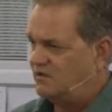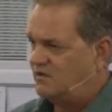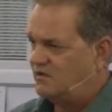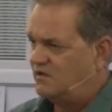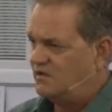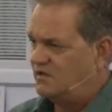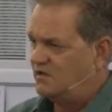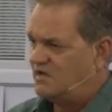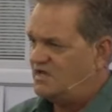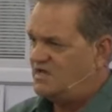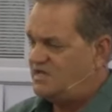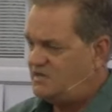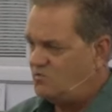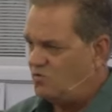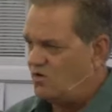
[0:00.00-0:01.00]
Yes.
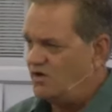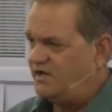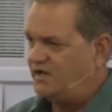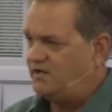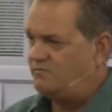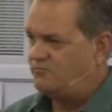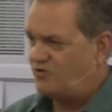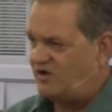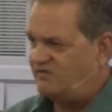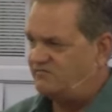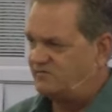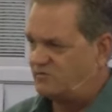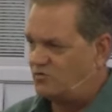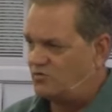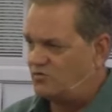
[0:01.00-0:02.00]
He wanted,
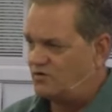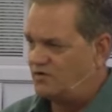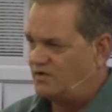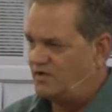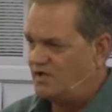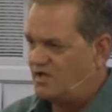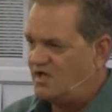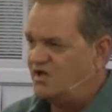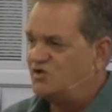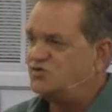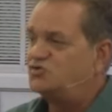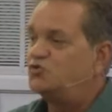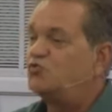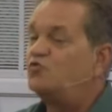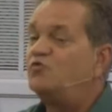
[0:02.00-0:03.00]
praise the Lord,
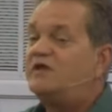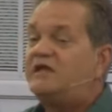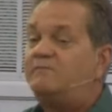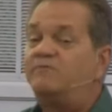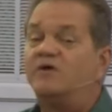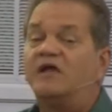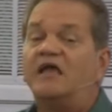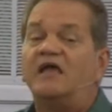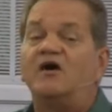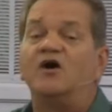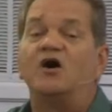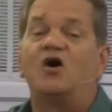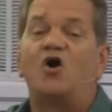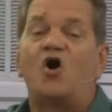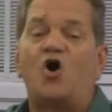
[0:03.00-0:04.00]
to reap
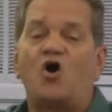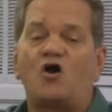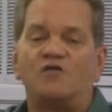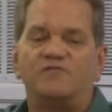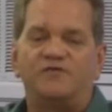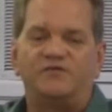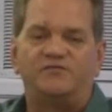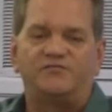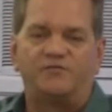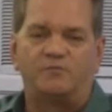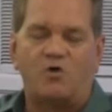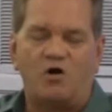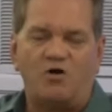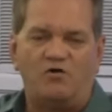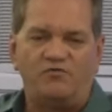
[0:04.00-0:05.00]
a harvest
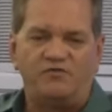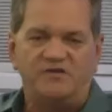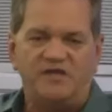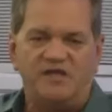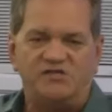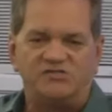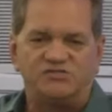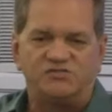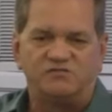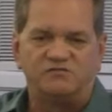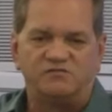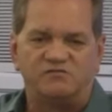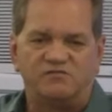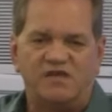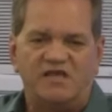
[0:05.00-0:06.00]
from all the
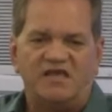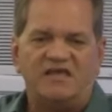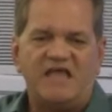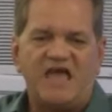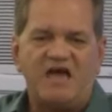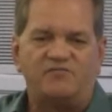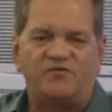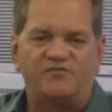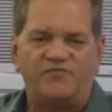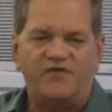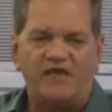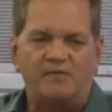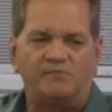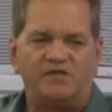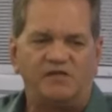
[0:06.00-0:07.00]
nations and have a
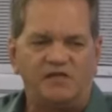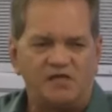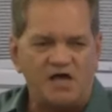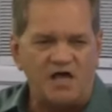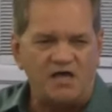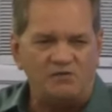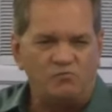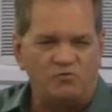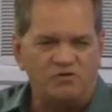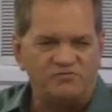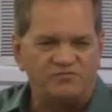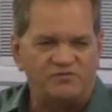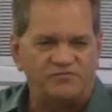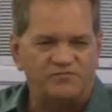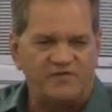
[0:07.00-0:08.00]
family. God
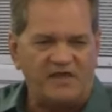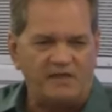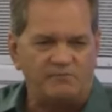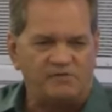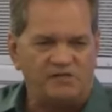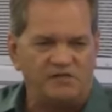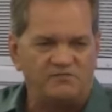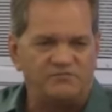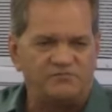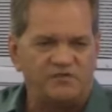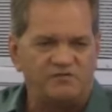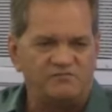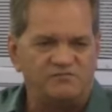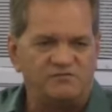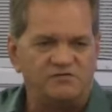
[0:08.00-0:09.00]
wants a family of
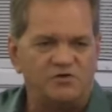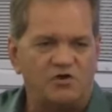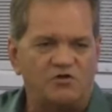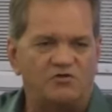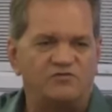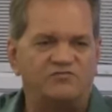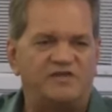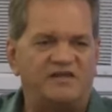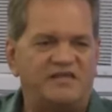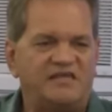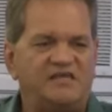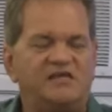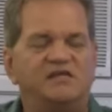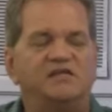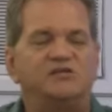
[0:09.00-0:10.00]
sons and daughters that
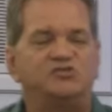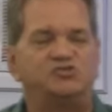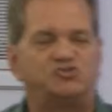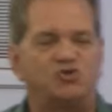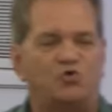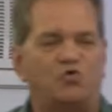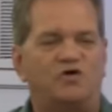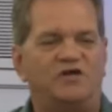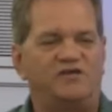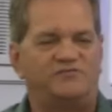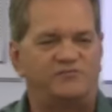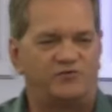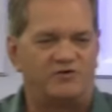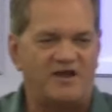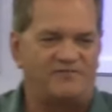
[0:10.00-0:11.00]
he can enjoy
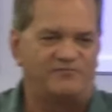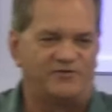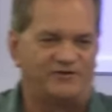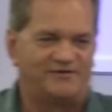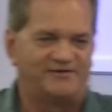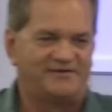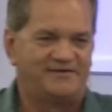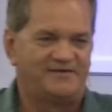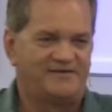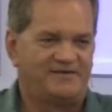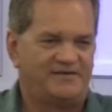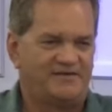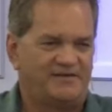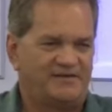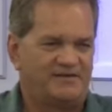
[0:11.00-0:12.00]
forever.
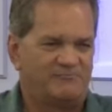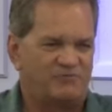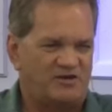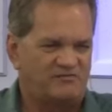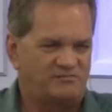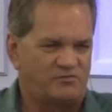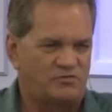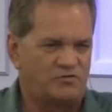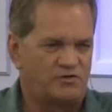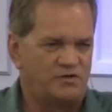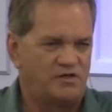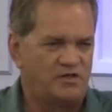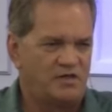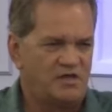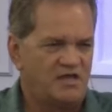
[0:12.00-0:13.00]
Praise the Lord.
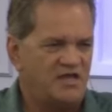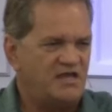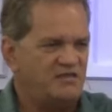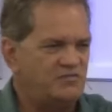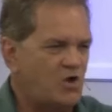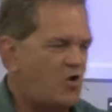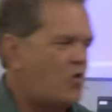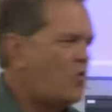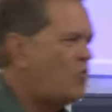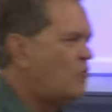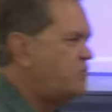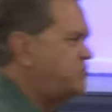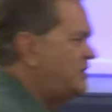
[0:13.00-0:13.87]
In the whole